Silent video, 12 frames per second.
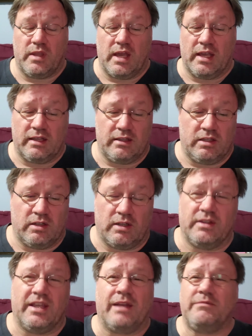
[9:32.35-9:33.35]

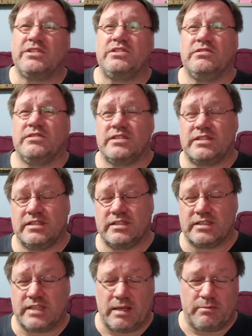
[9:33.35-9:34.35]
I'm just using this as an
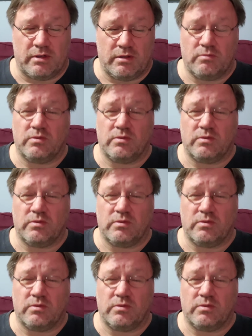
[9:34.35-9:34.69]
example,